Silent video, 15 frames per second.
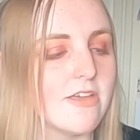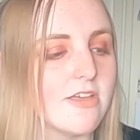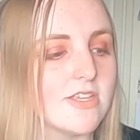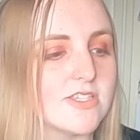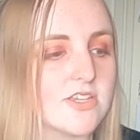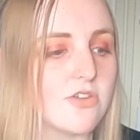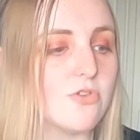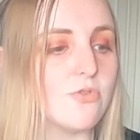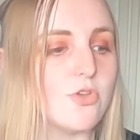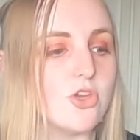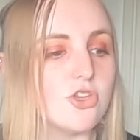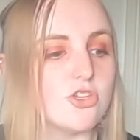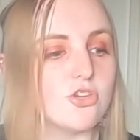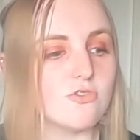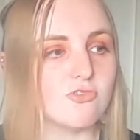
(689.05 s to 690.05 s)
So
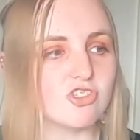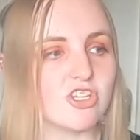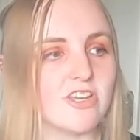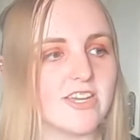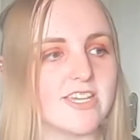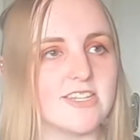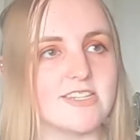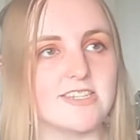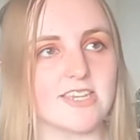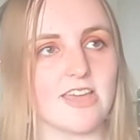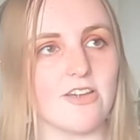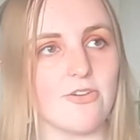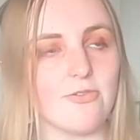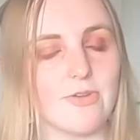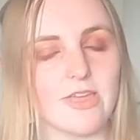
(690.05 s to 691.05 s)
usually I can
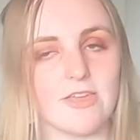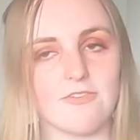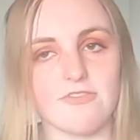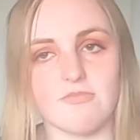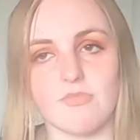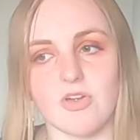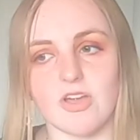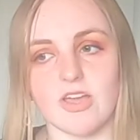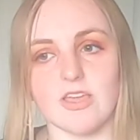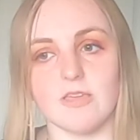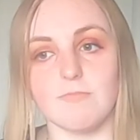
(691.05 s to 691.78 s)
tell if my